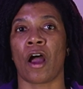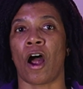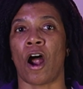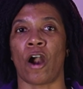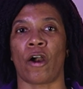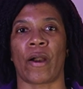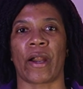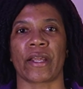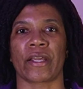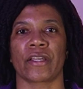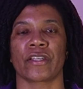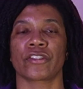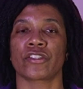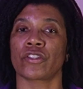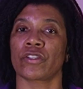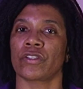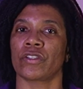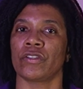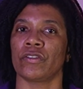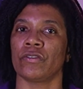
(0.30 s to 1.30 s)
Alright, so
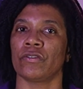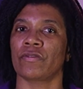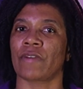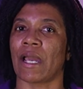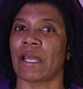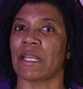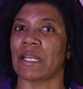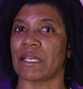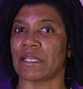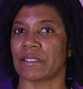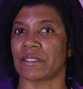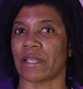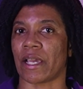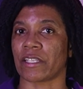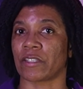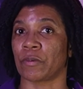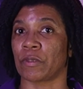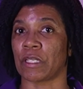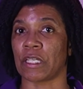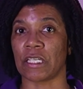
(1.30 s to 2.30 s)
you've got an
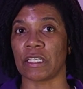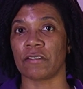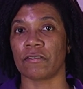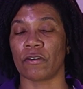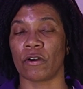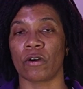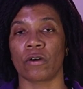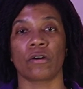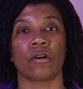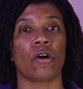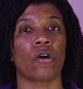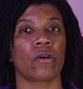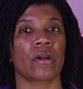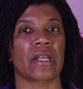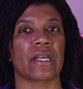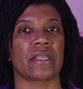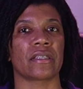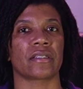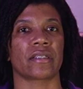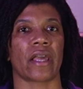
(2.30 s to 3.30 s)
Instax Mini Evo or an
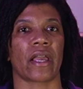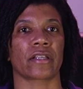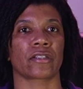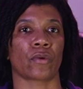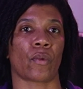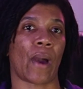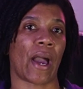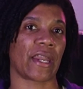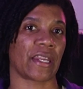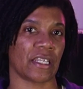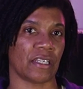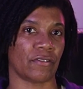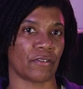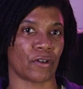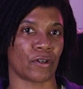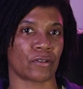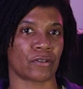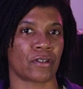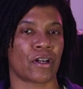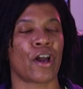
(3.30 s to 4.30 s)
Instax WIDE
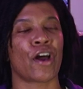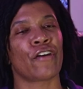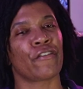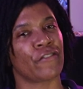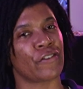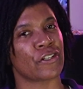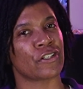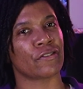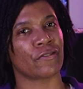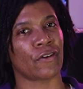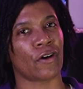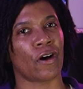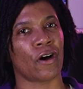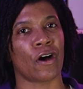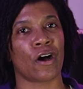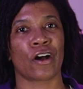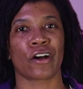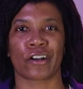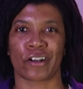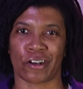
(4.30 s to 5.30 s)
Evo. First of
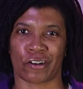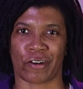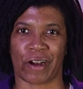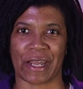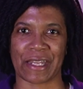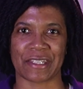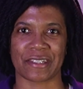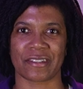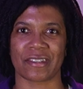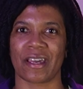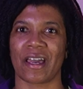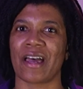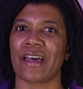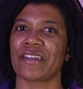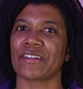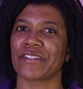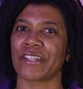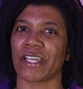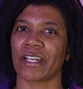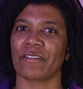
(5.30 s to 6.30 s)
all, congrats.
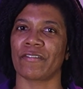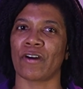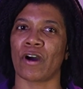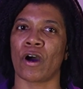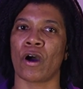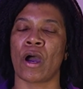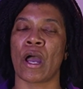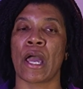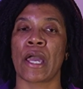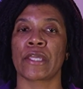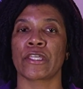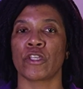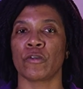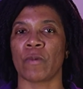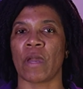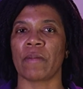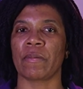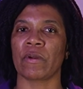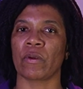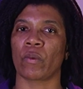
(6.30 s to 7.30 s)
Second of all, you
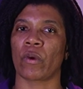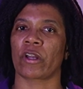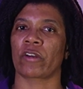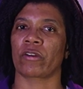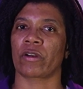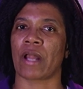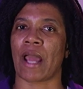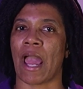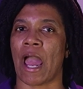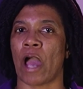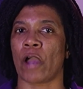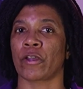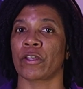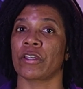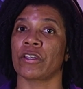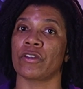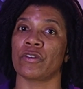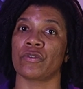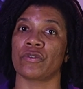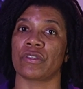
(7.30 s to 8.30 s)
may be wondering how you
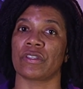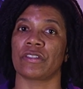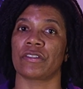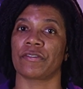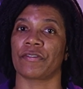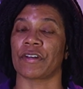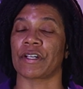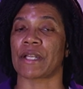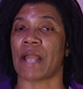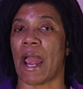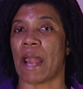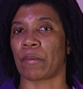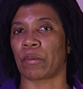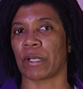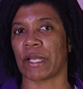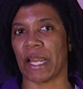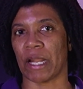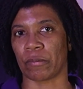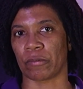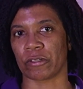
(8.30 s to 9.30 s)
can use these fun hybrid
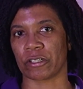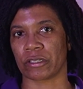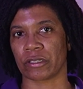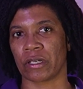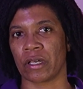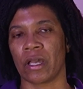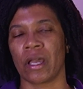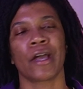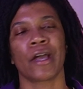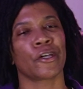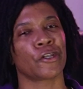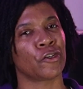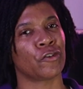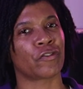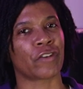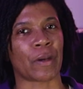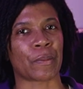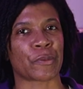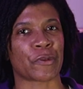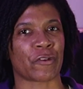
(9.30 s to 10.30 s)
cameras. You've
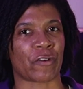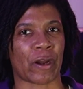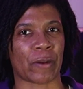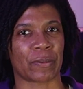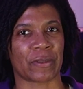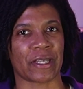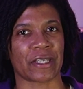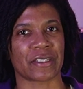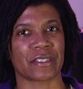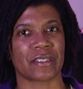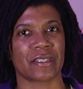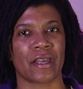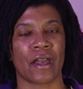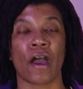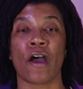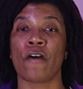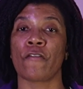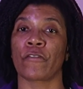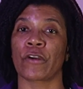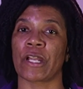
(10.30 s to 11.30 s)
come to the right place.
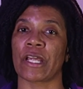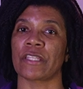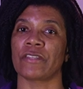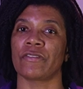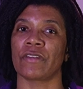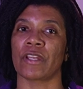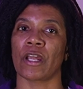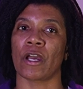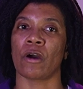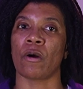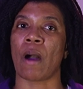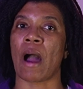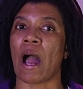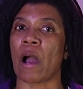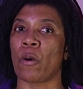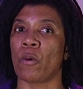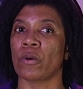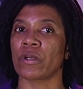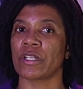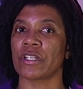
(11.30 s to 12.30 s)
For today's video, I
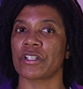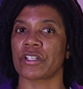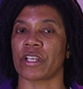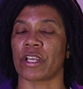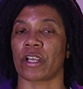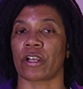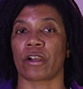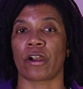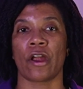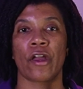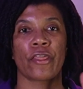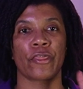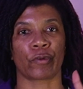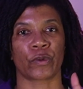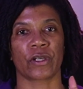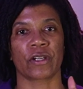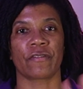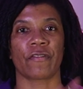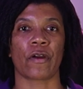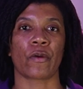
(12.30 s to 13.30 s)
want to share
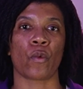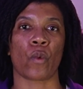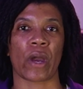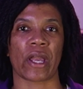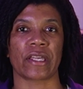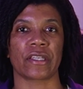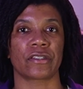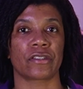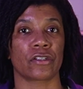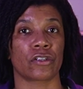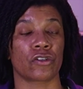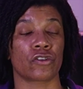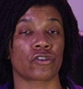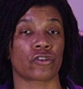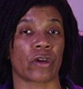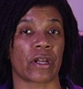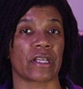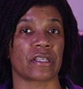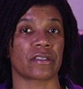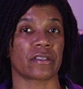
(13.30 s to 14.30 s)
3 fun ways to use
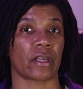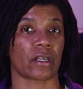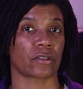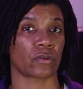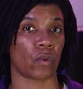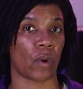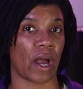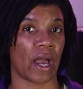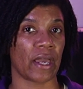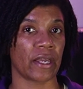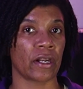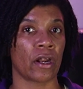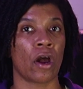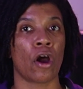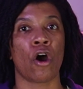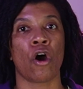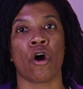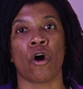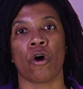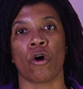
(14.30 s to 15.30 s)
your Instax WIDE
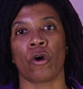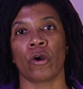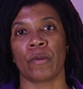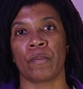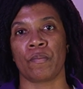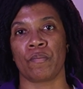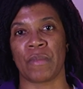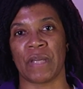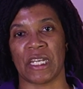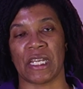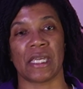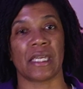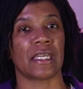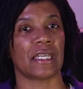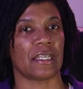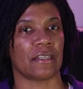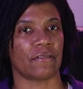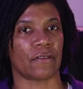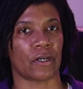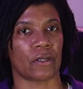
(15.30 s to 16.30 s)
or Mini
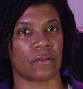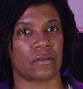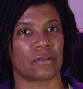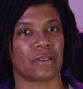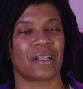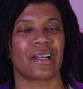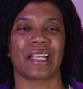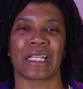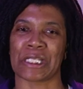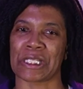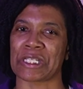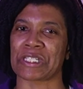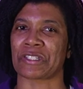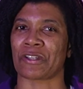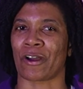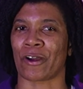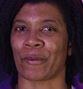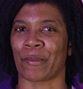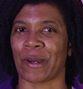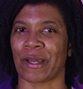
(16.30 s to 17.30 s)
Evo. Let's
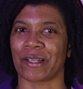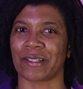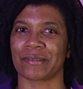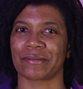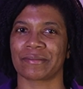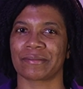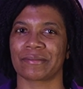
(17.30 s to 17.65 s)
talk about it.